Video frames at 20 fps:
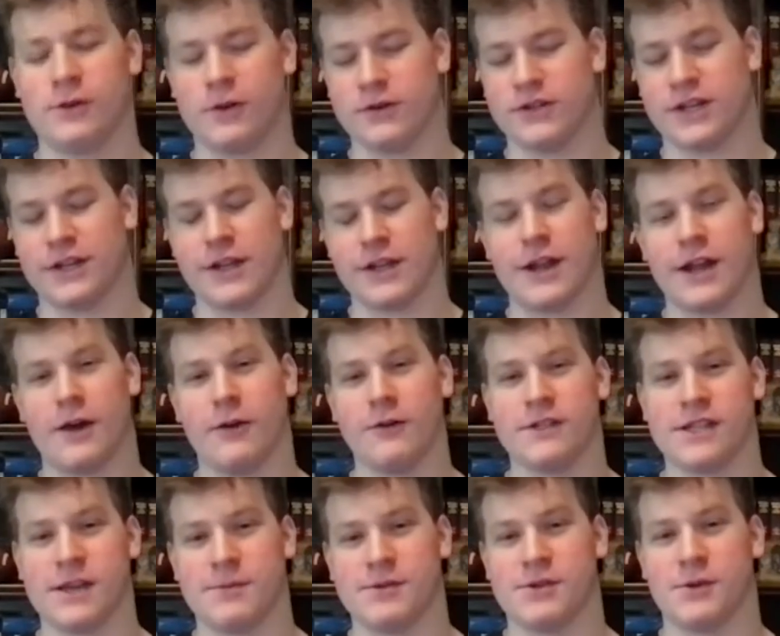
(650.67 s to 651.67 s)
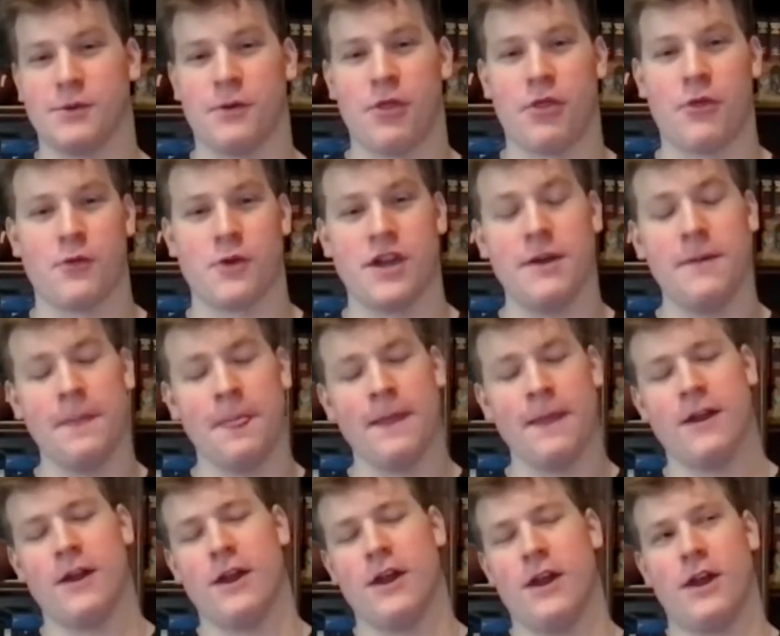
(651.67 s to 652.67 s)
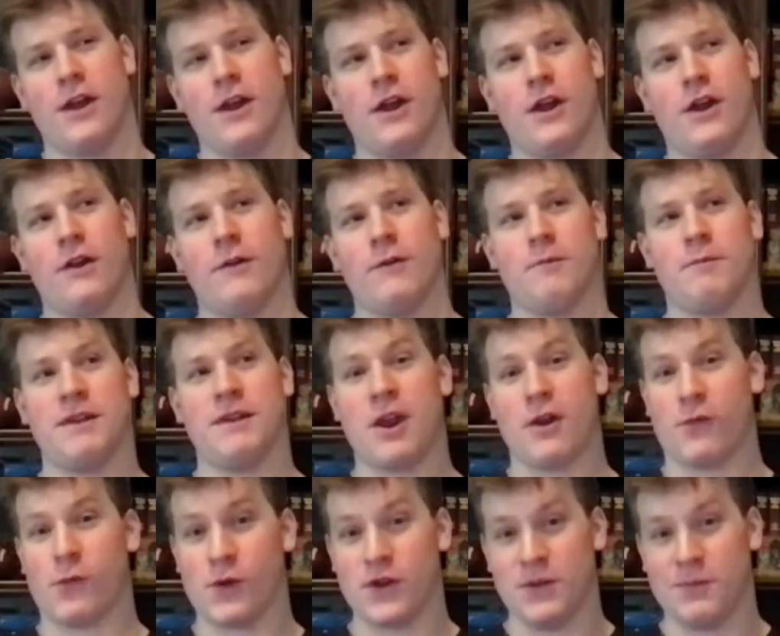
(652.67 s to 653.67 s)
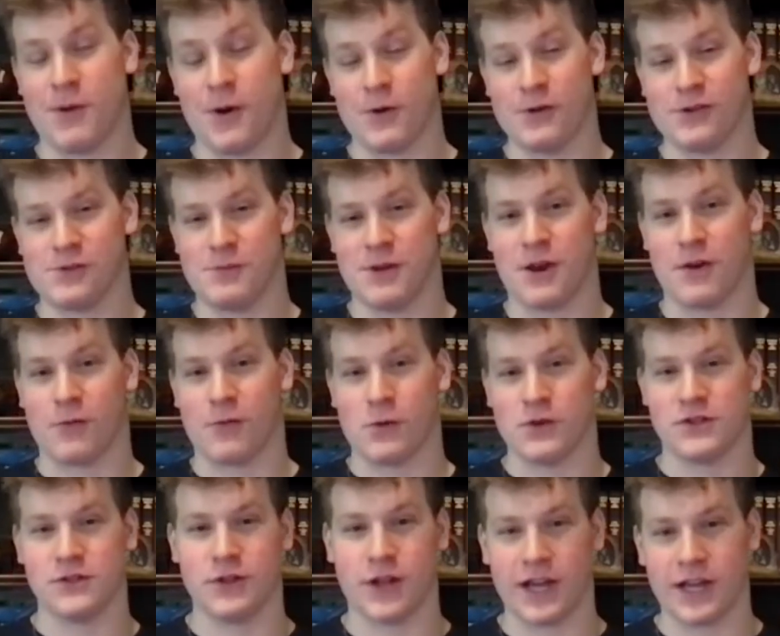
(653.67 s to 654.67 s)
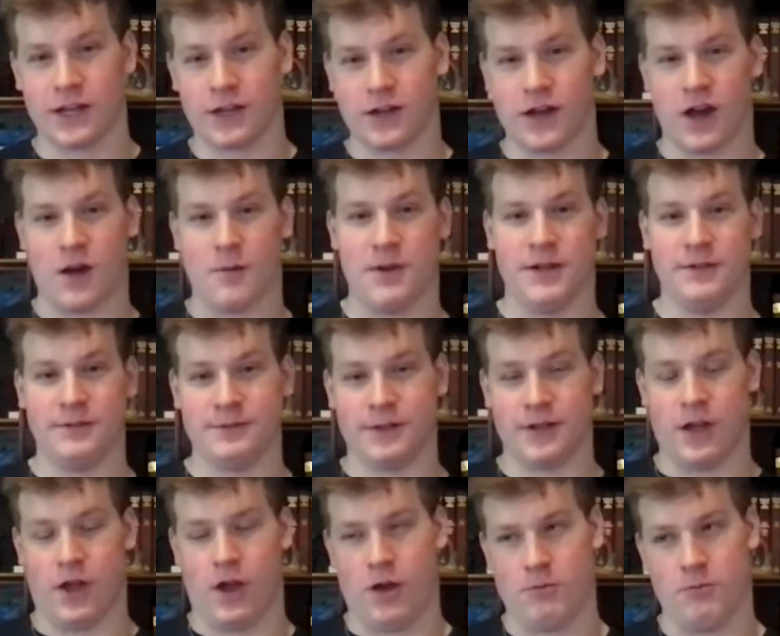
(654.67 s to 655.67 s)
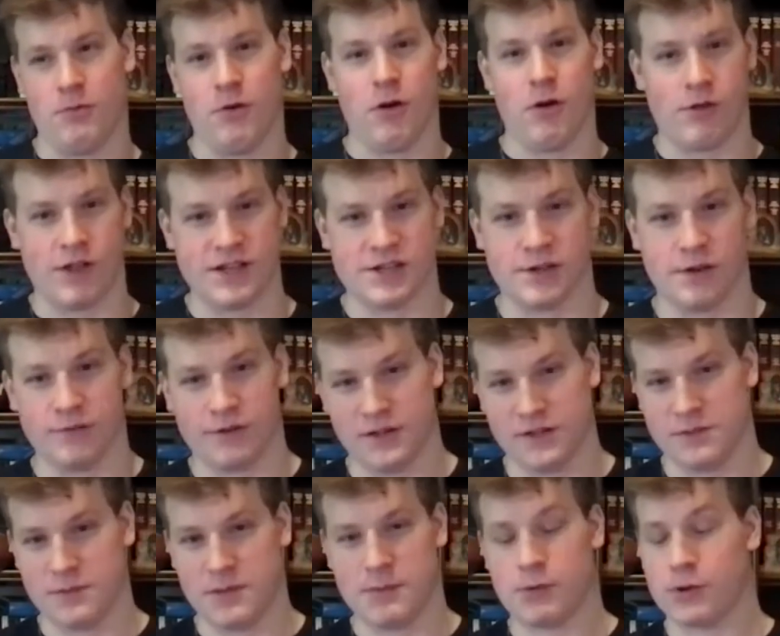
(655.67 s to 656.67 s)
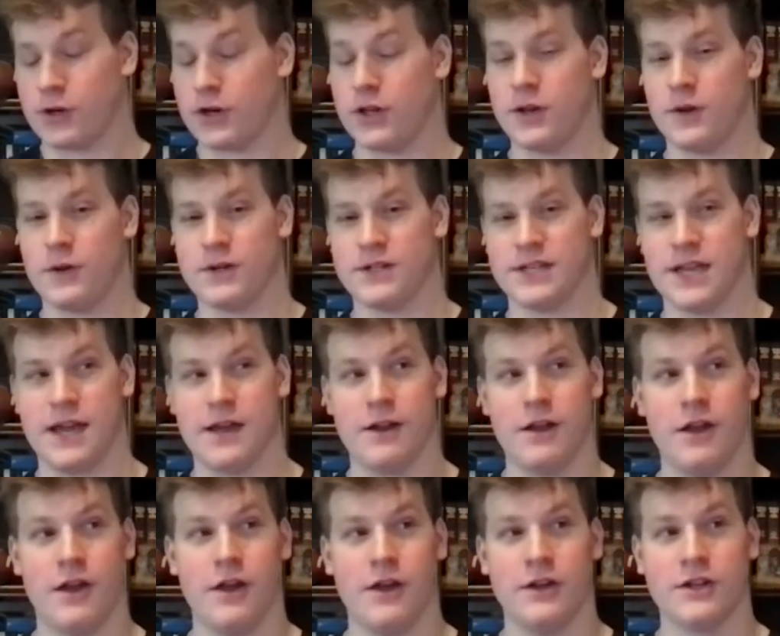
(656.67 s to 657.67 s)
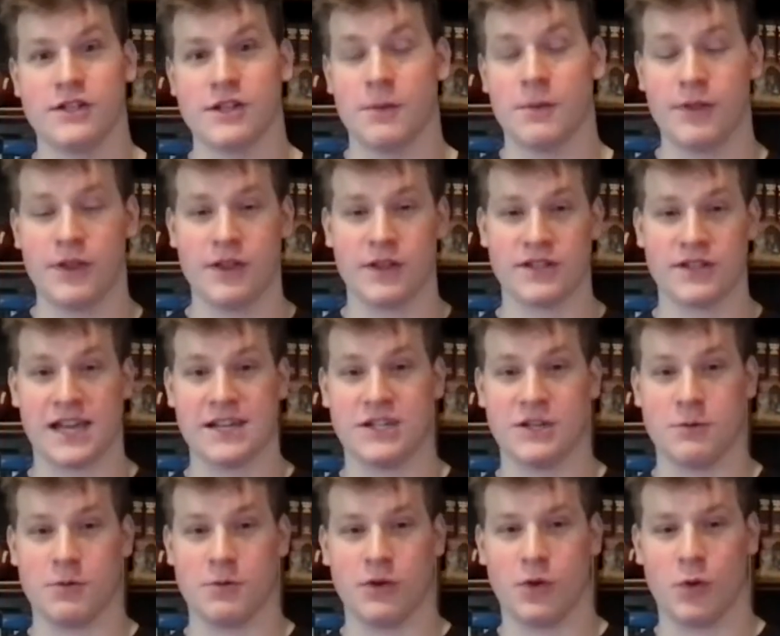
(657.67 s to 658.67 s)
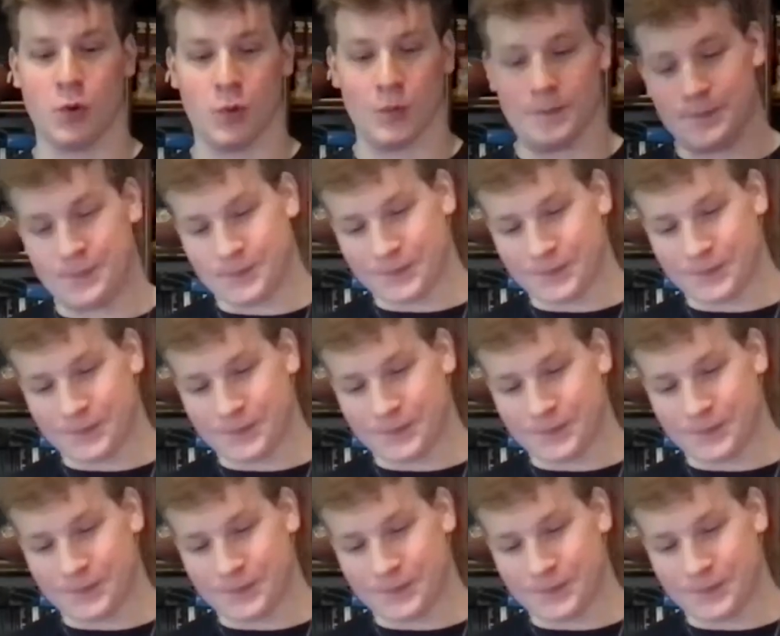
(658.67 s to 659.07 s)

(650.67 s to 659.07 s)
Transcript: Go check that out. It's episode 3. Be careful what you post. Be careful what you like, comment, all that stuff, because people are going to notice that. Something that's actually really cool.